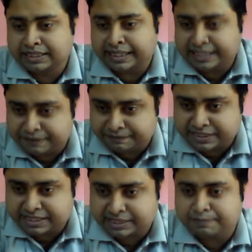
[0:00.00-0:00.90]
It is
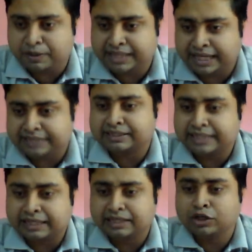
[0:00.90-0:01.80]
56 point right.
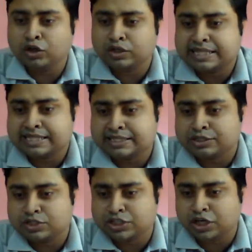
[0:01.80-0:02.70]
No,
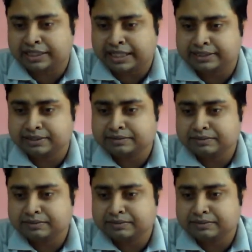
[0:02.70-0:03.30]
62 is not right.